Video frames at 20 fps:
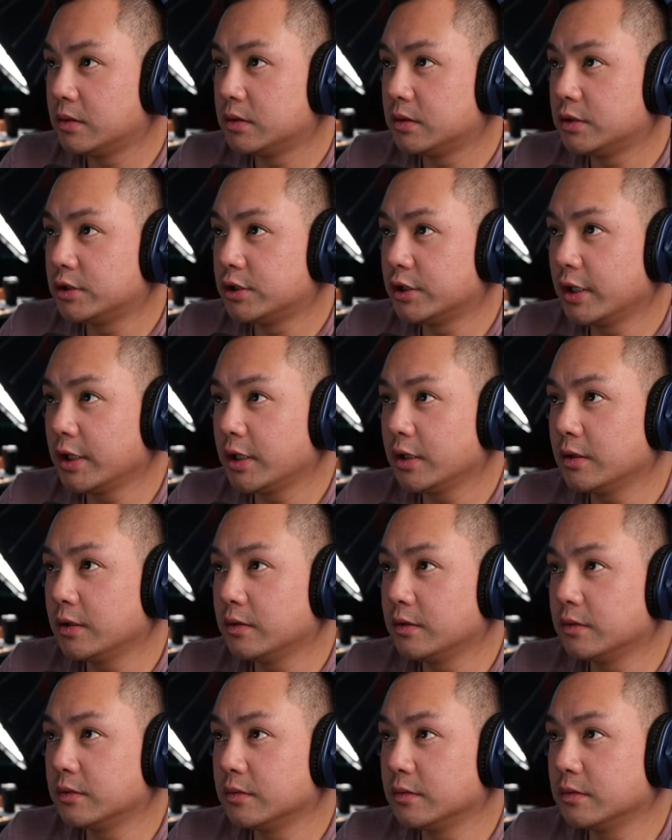Should I
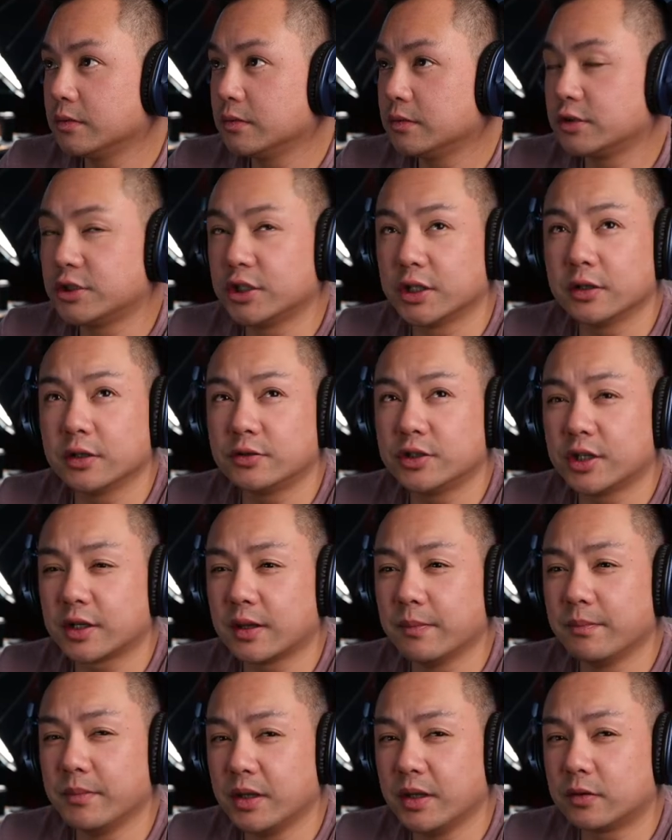go, should I go check the
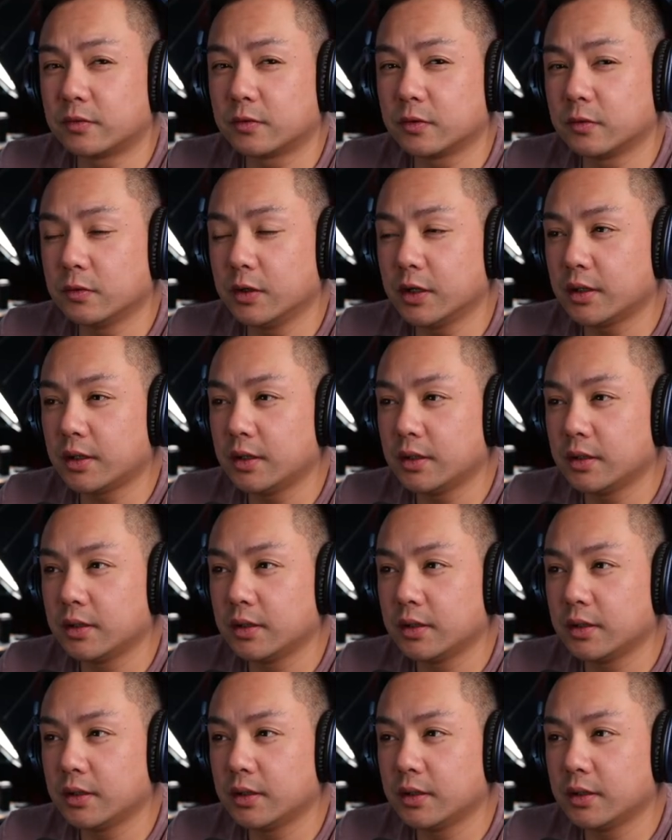mail real quick?